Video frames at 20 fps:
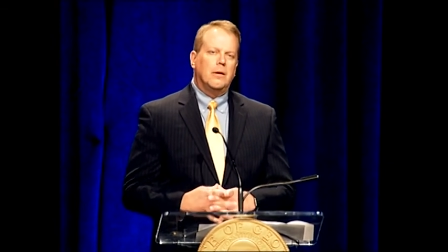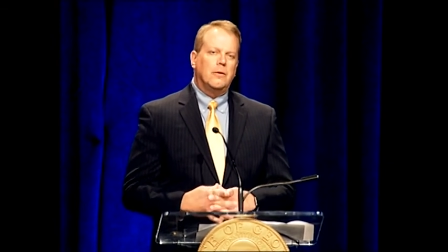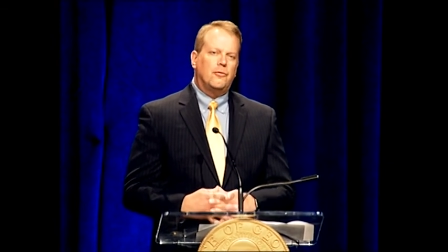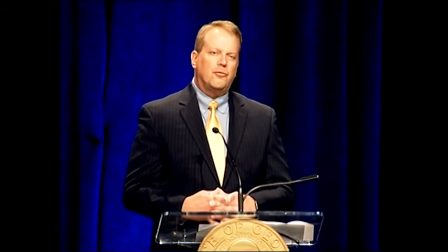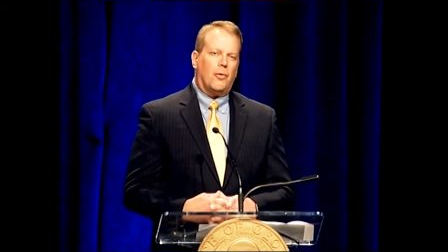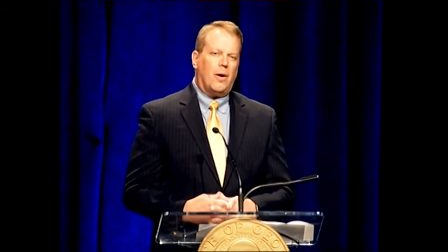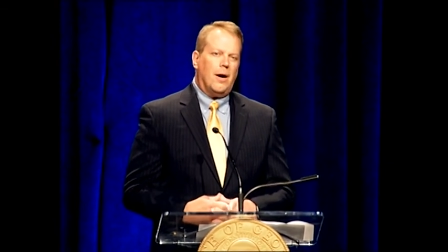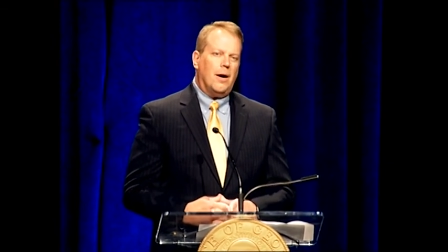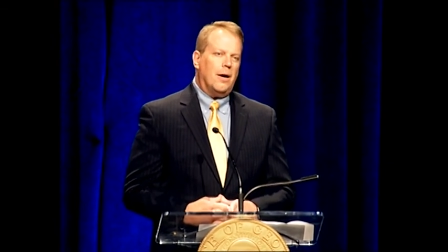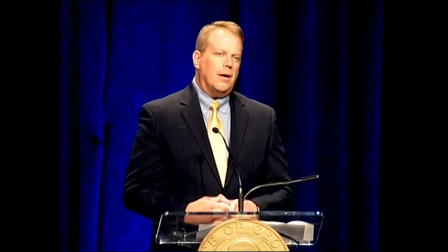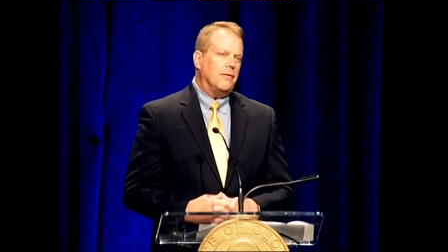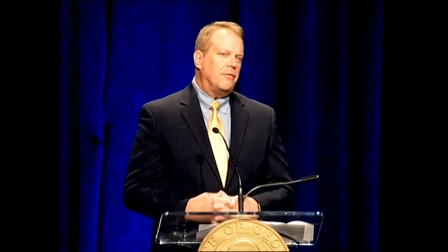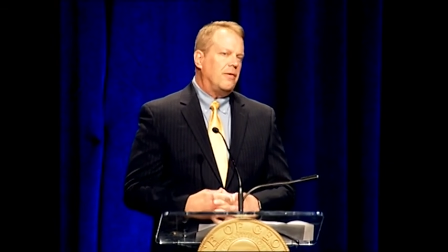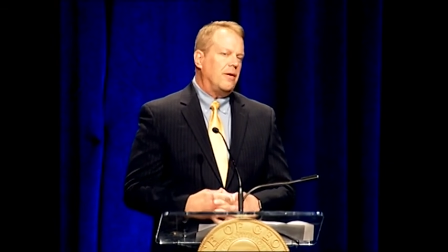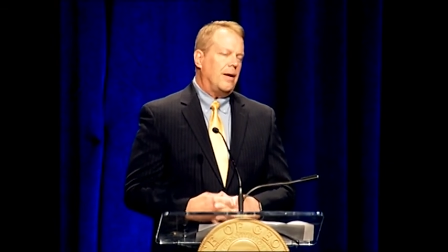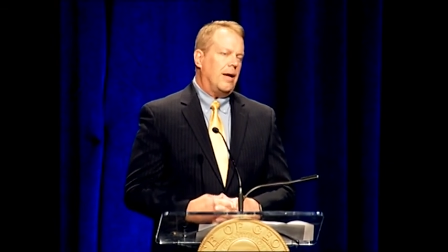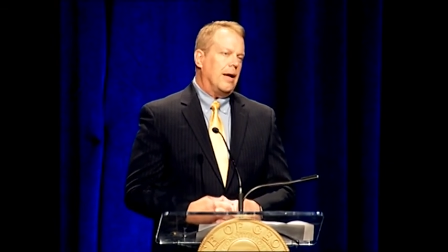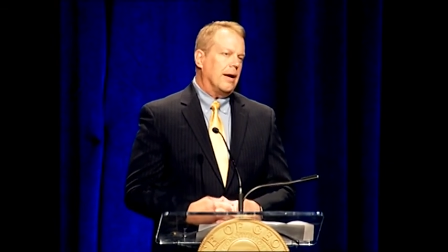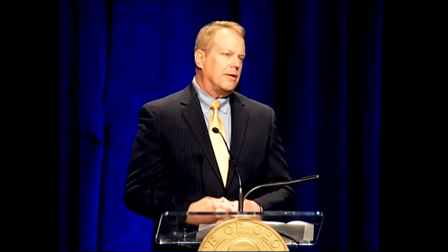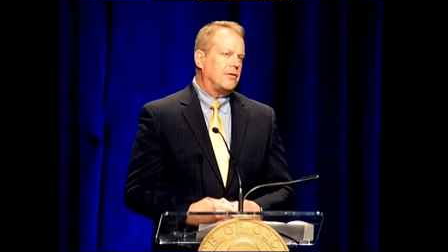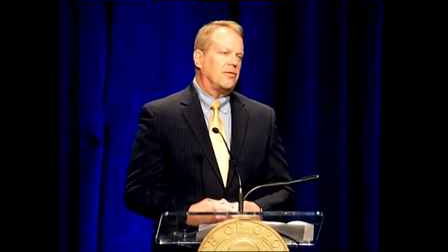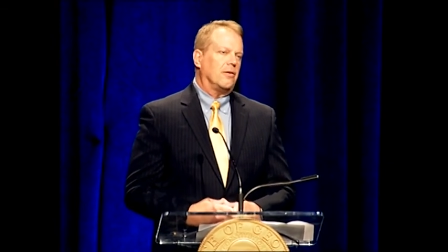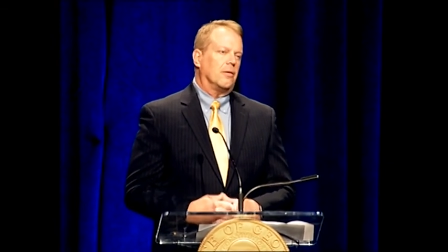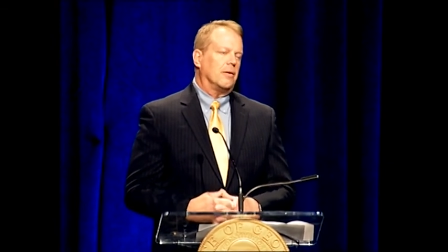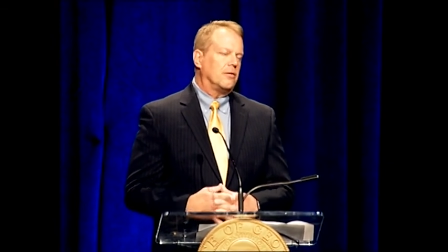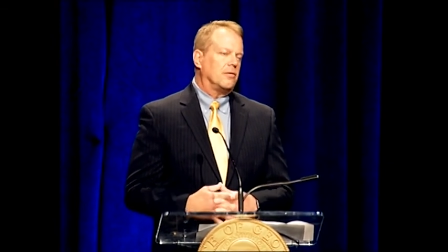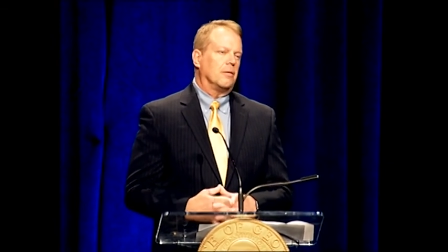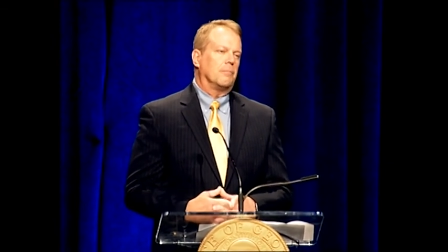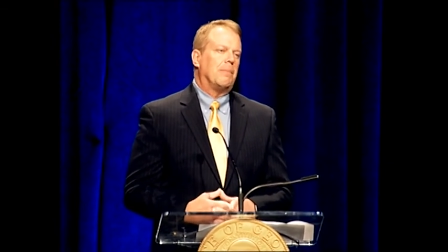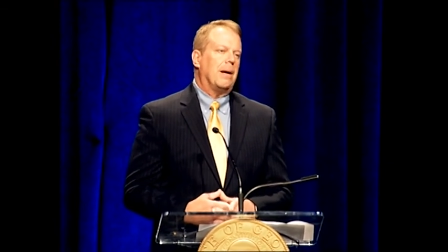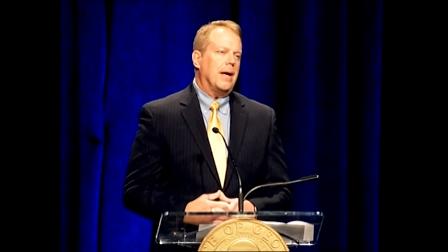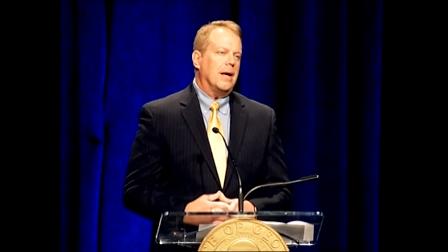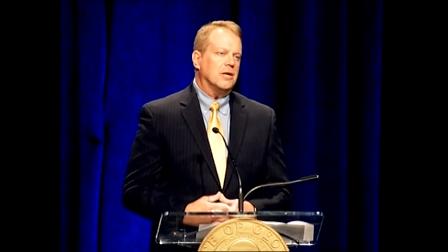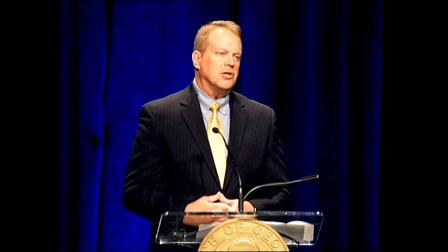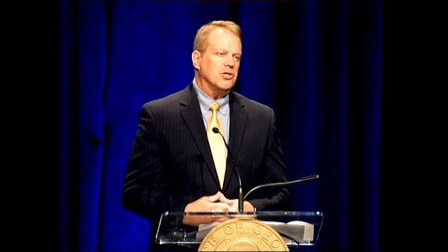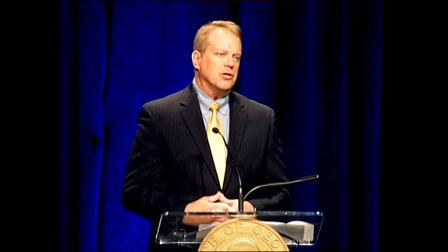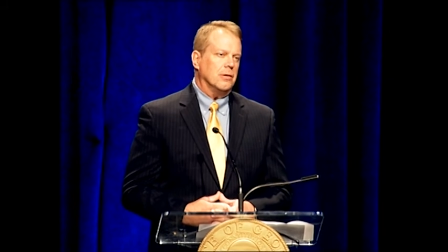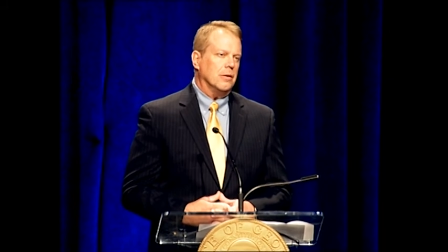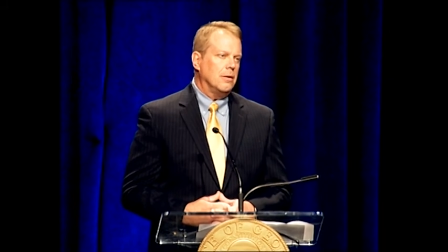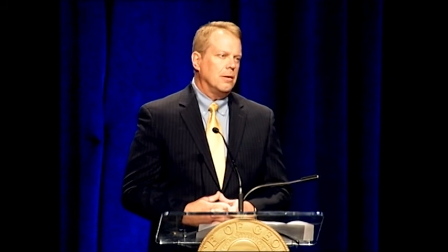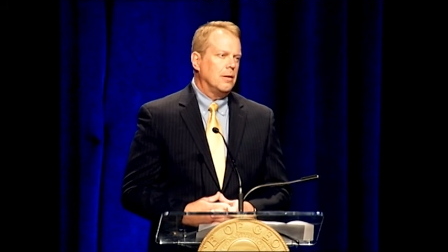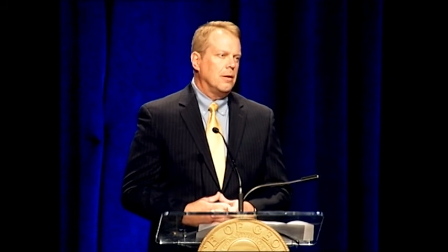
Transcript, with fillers: drive, excellence, and passion.